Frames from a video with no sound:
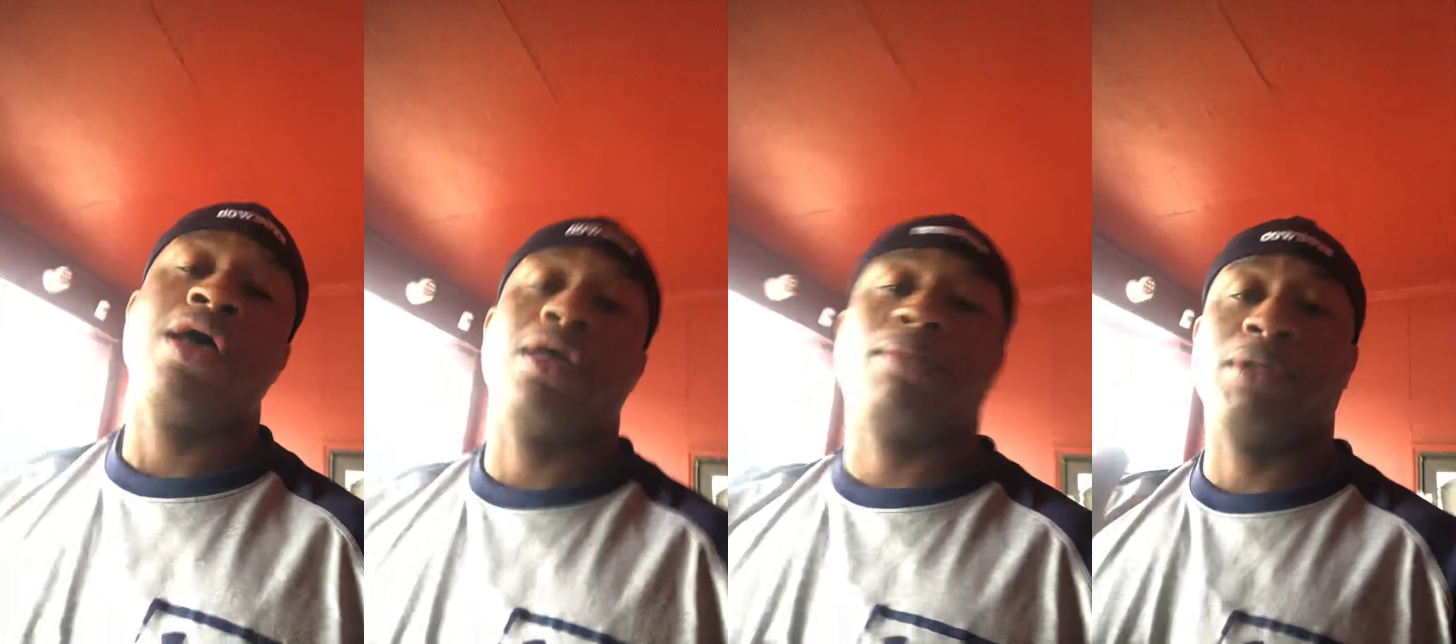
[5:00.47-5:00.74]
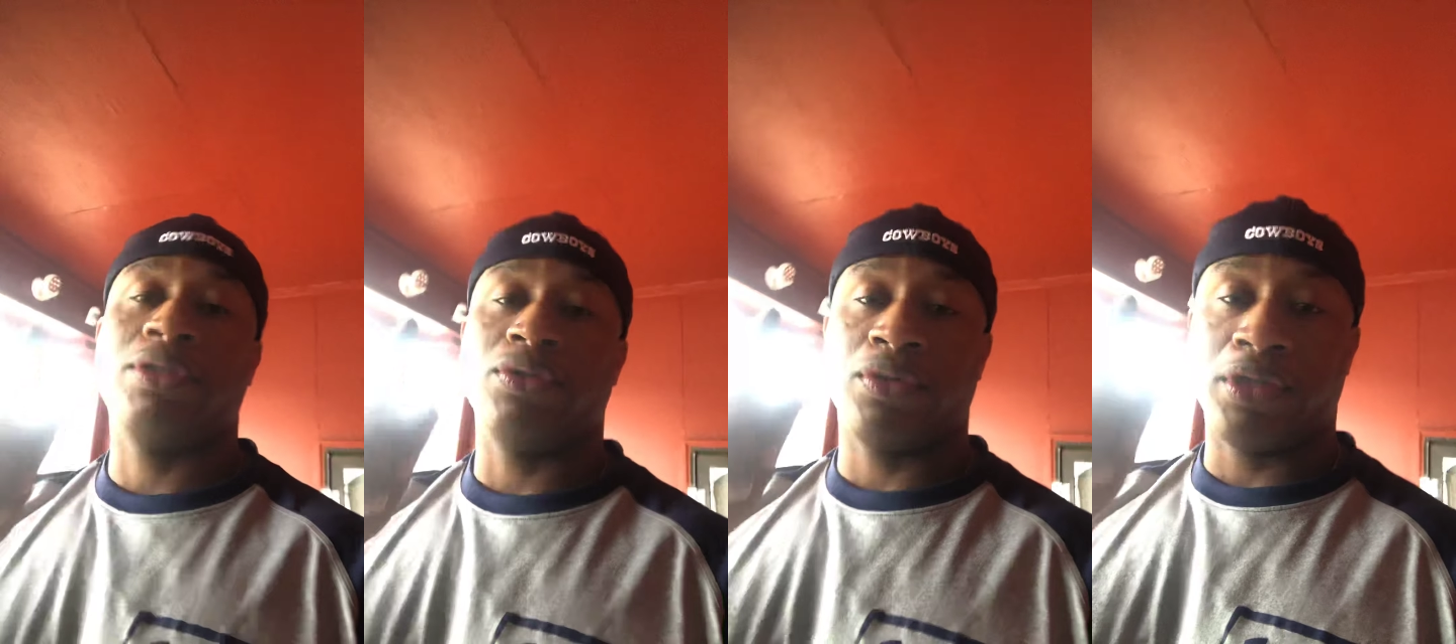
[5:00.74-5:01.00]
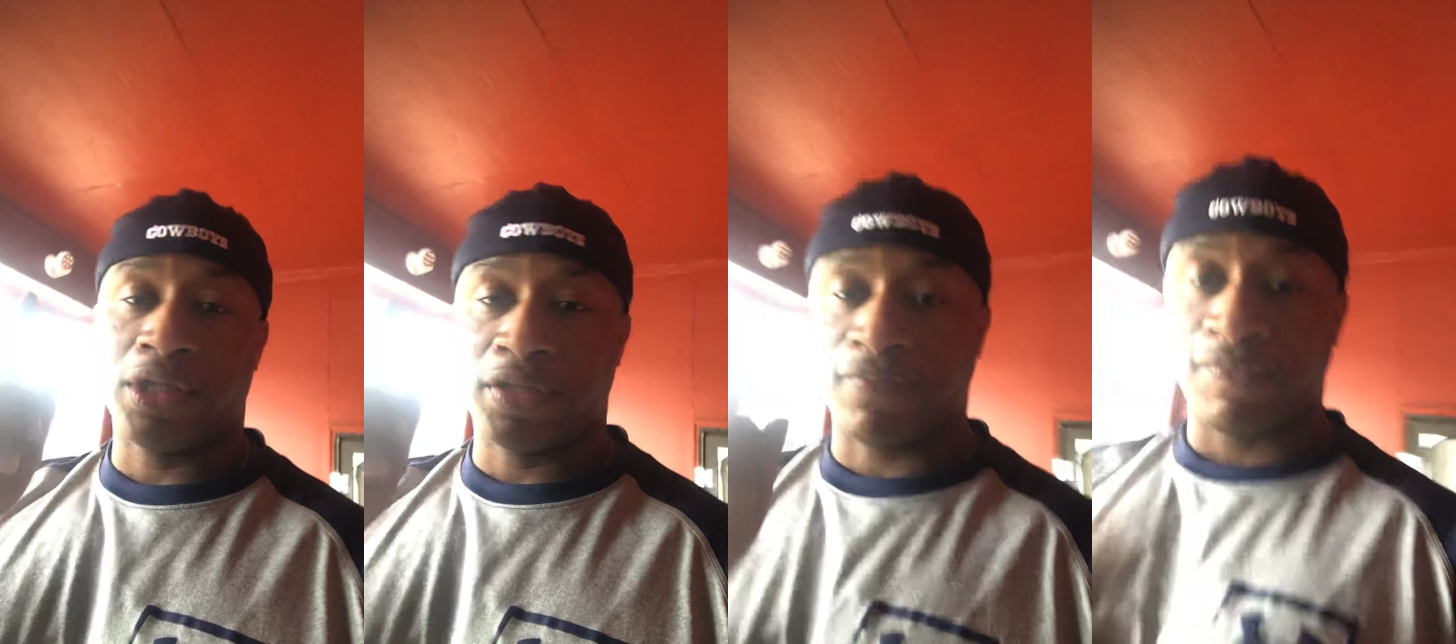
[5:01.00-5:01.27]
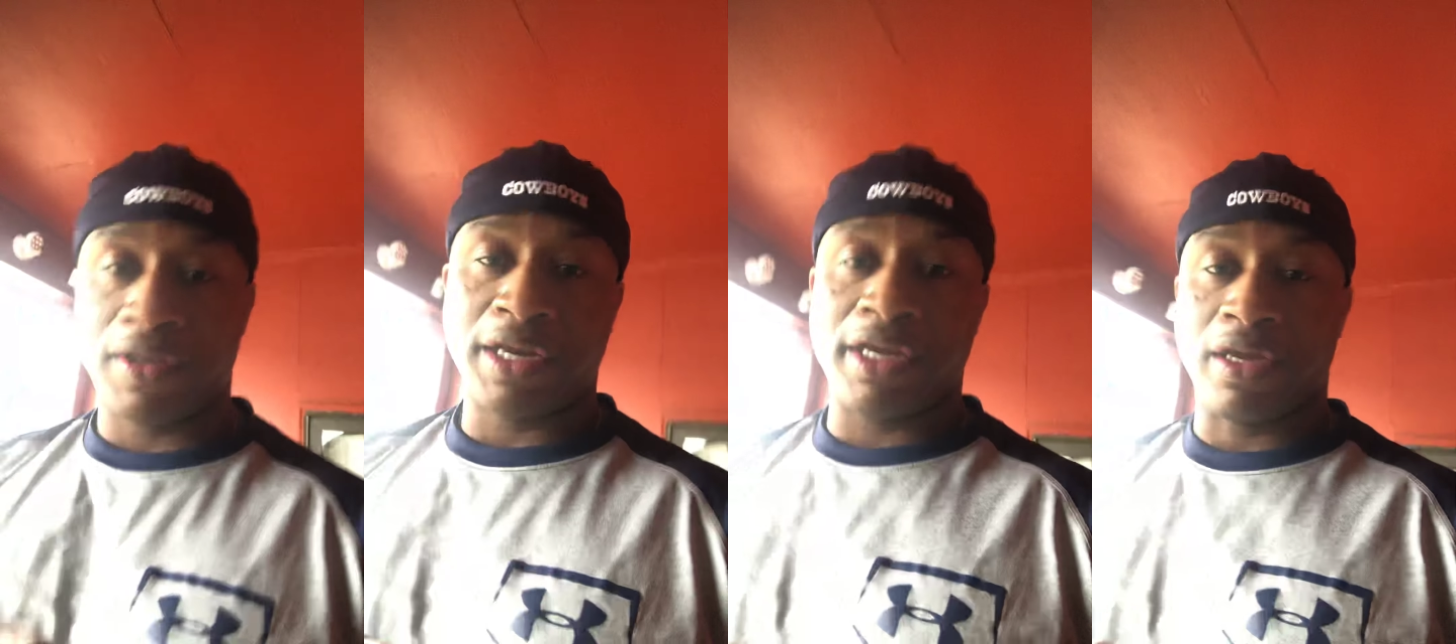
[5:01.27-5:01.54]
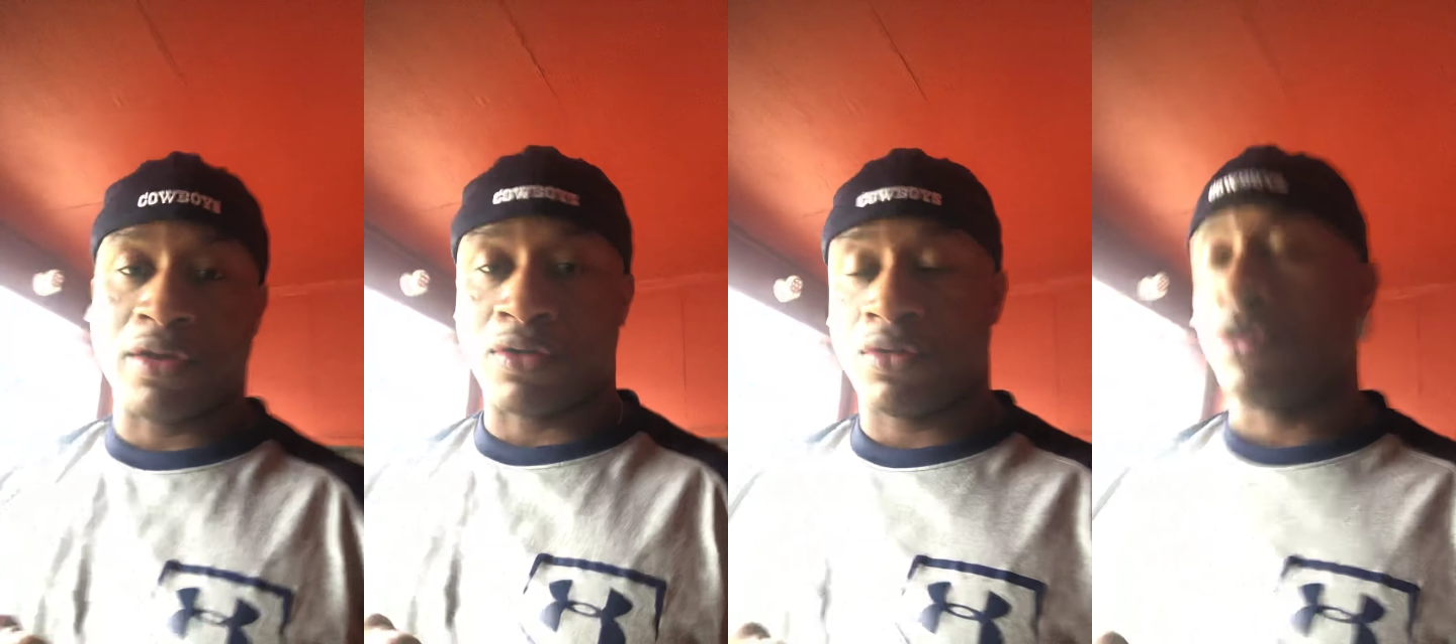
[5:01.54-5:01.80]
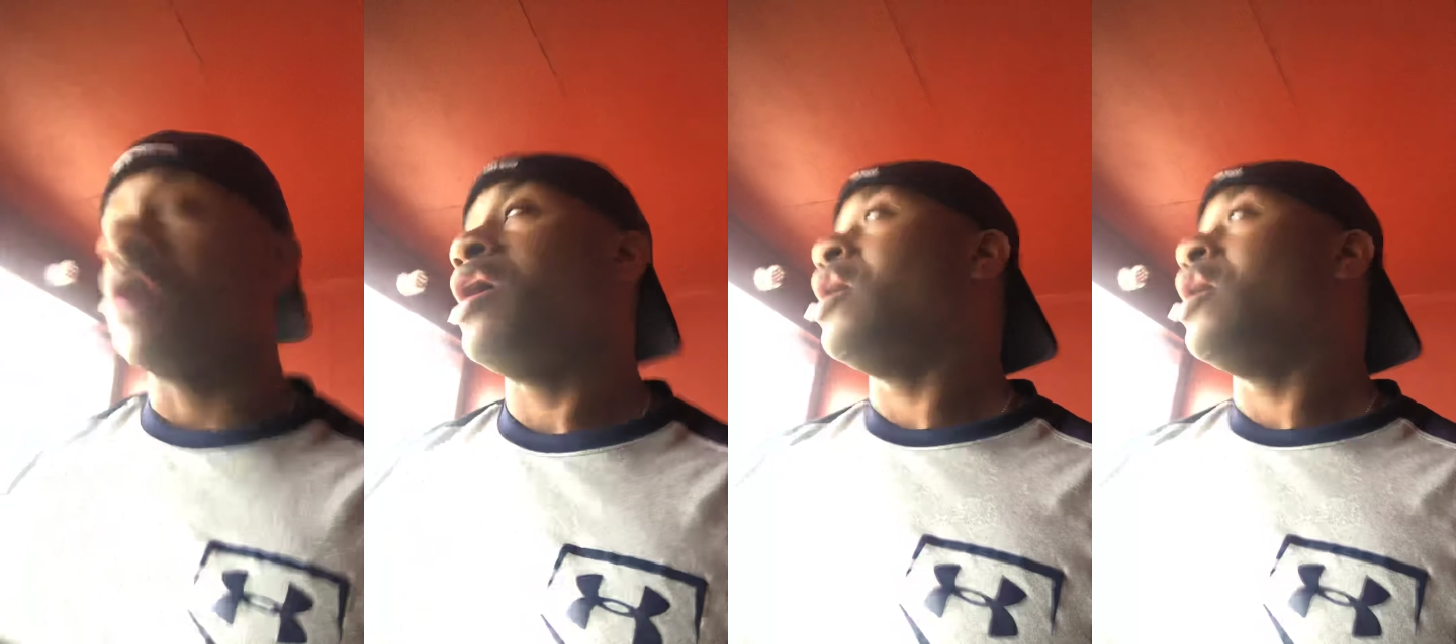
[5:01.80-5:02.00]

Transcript: I'm going to do another video